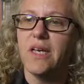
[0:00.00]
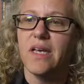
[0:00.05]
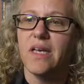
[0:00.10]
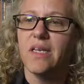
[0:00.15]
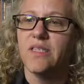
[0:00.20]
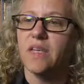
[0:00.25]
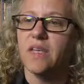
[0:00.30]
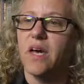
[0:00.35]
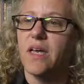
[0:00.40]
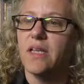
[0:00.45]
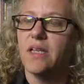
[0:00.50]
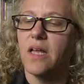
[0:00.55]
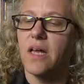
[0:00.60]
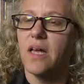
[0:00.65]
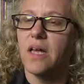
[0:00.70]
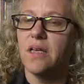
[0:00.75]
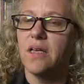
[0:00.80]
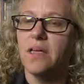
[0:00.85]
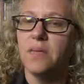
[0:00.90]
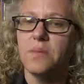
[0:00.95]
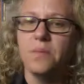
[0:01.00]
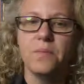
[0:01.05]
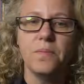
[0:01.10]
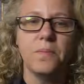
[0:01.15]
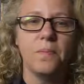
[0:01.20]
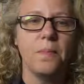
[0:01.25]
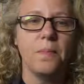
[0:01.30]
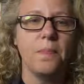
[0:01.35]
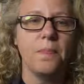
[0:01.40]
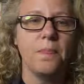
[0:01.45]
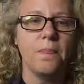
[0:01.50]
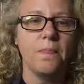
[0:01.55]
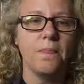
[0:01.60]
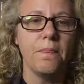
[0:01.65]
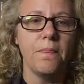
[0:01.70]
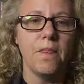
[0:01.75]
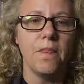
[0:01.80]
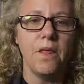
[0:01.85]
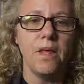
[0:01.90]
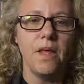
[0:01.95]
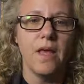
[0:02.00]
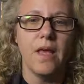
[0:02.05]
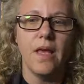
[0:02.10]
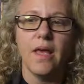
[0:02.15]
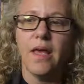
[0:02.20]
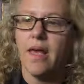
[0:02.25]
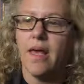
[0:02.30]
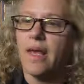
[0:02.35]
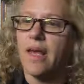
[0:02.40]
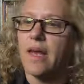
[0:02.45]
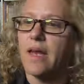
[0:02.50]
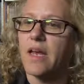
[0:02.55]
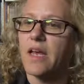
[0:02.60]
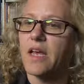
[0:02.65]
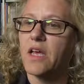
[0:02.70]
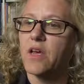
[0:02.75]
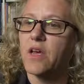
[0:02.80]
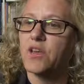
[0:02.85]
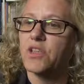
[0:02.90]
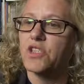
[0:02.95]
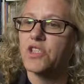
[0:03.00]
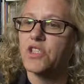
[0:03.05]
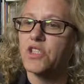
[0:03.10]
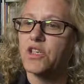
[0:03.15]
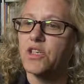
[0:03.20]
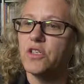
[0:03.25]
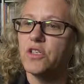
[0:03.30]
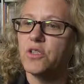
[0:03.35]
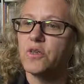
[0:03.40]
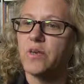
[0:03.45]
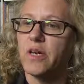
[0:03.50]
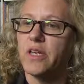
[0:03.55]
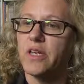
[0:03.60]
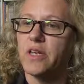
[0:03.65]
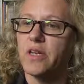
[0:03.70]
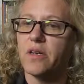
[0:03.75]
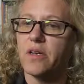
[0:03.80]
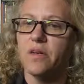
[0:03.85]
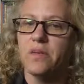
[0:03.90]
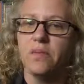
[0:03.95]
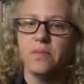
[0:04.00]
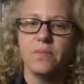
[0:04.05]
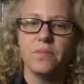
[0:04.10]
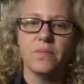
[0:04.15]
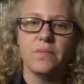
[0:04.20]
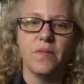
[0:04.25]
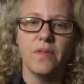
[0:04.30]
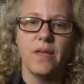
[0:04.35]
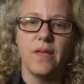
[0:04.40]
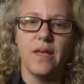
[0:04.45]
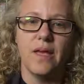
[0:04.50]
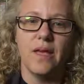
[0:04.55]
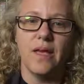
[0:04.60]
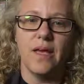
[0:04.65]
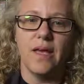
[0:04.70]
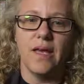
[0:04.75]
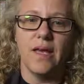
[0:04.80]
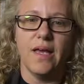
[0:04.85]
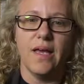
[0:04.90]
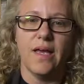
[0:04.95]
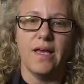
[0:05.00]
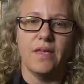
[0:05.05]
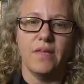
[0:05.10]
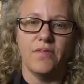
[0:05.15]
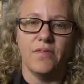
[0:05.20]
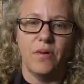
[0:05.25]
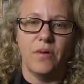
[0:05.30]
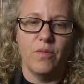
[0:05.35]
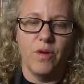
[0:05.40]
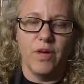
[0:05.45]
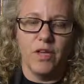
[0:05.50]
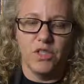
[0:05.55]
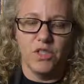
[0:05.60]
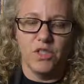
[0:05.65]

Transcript: is online, and I can go to search right here. And if I wanted